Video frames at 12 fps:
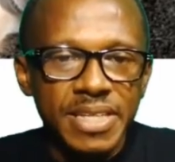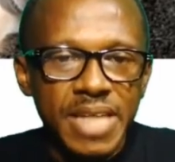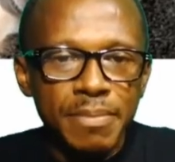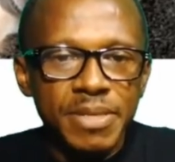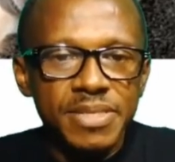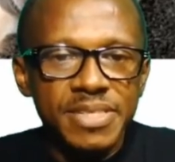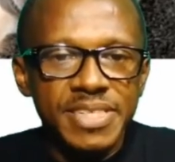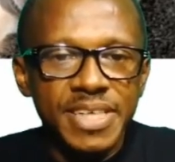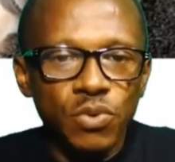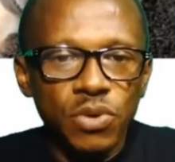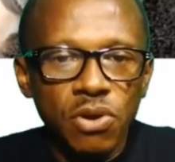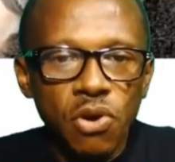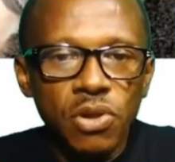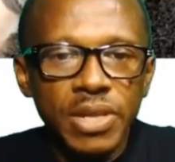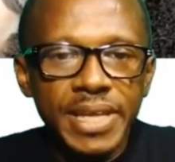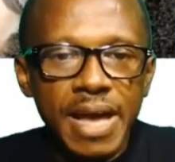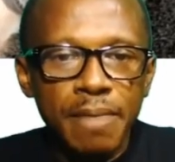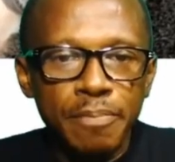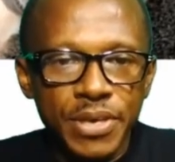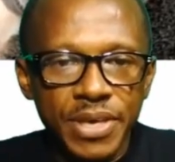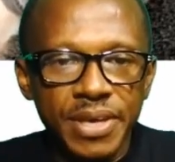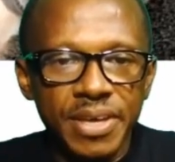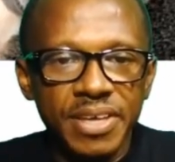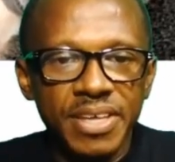That means they will only
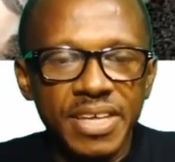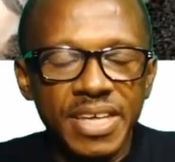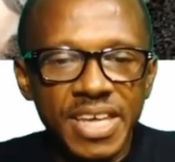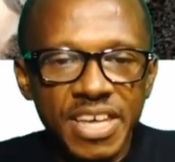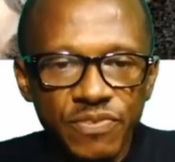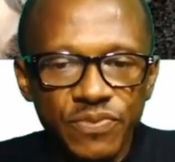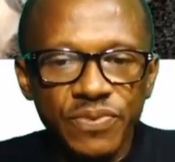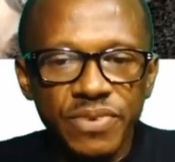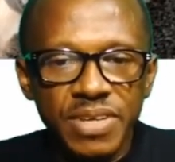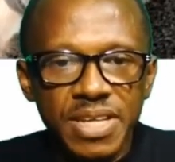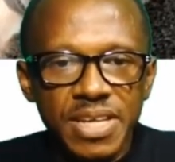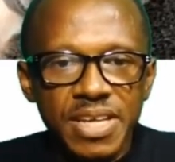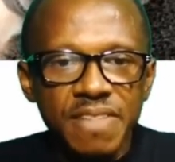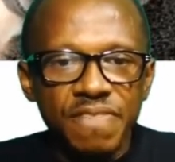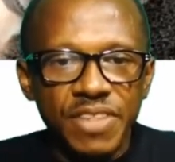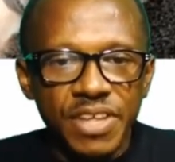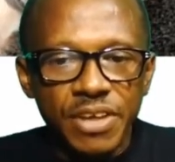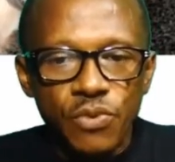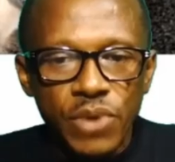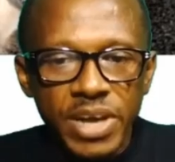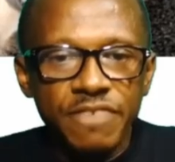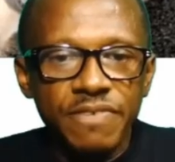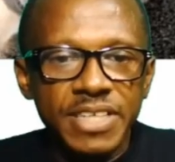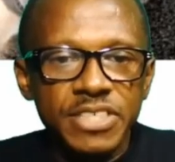appear if the
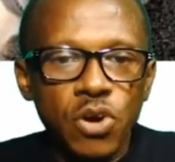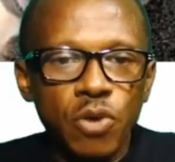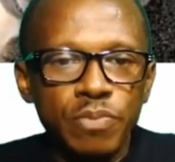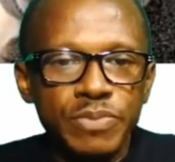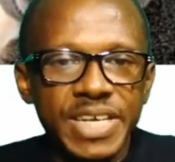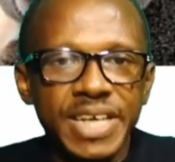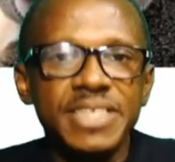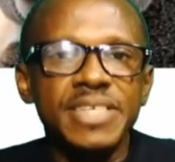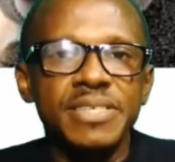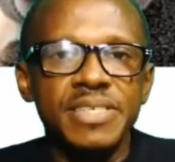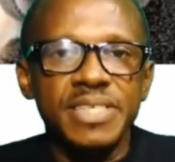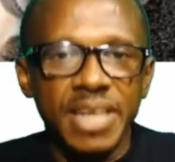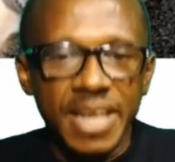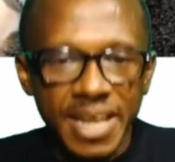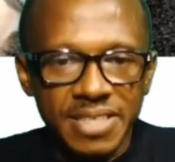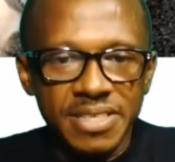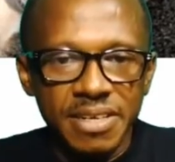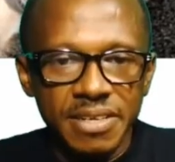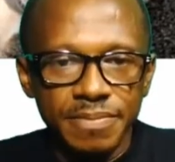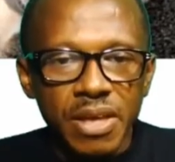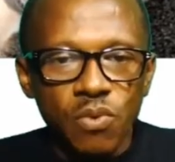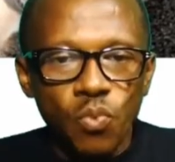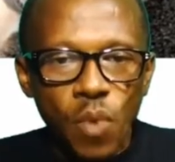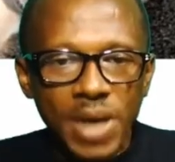relevant object is selected.
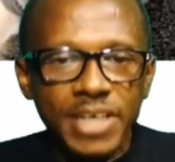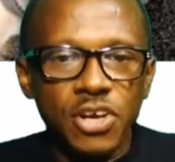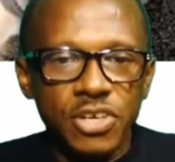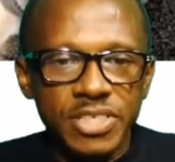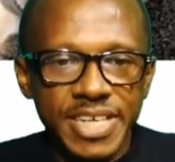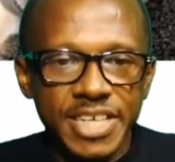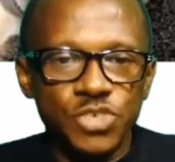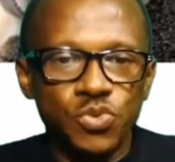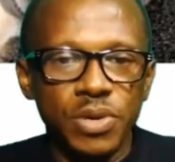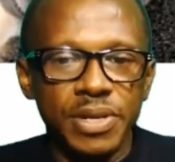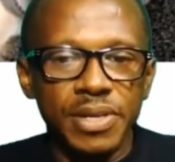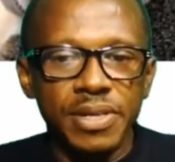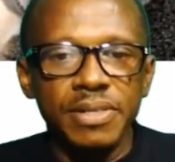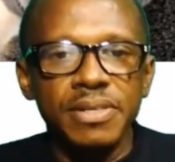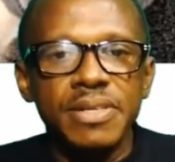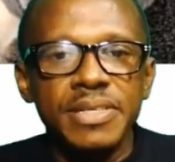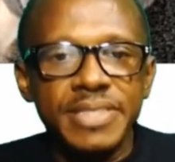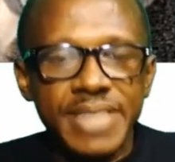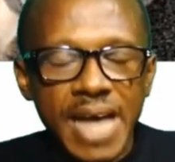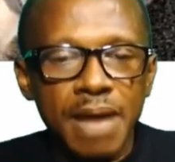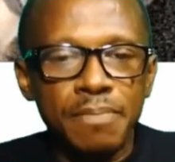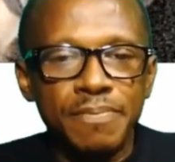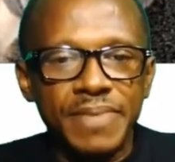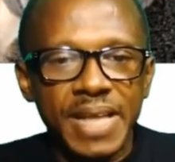One contextual
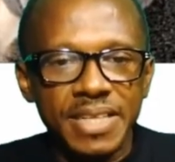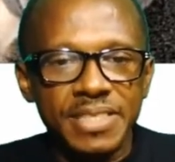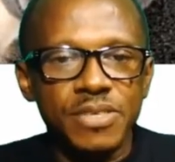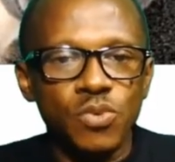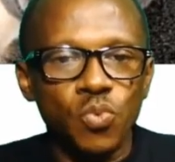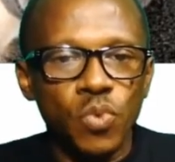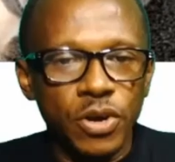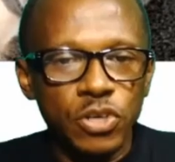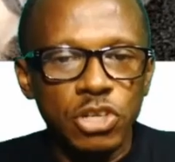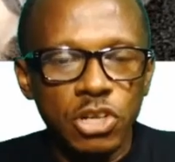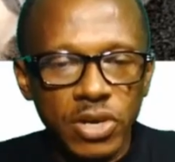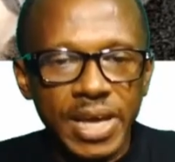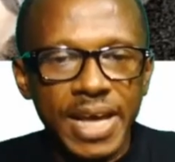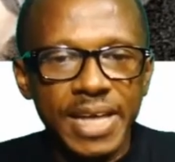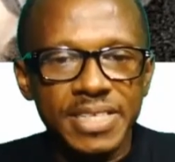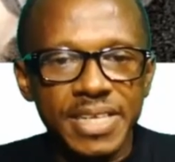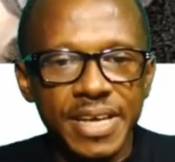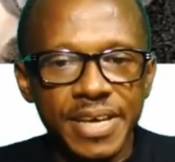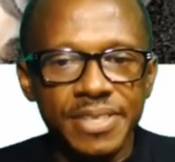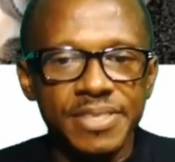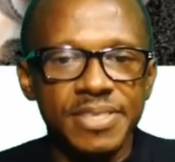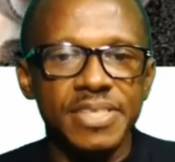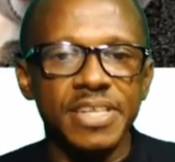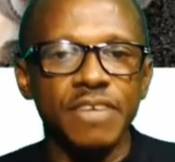tab that we're going to look at
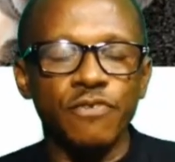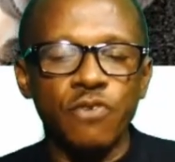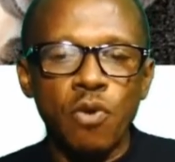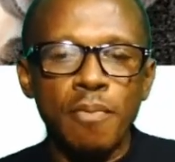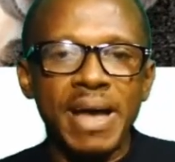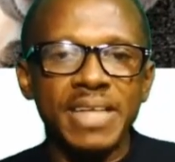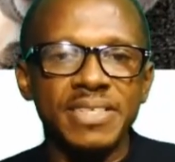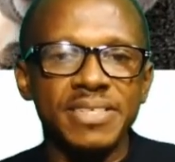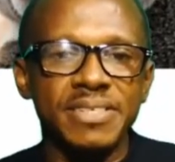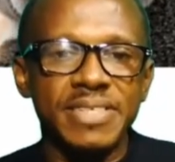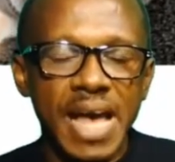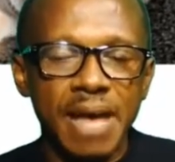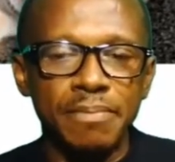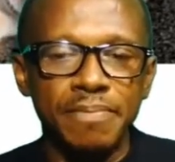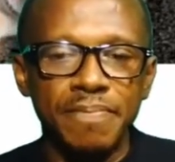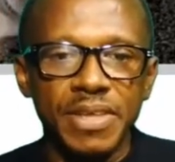is the Formats tab.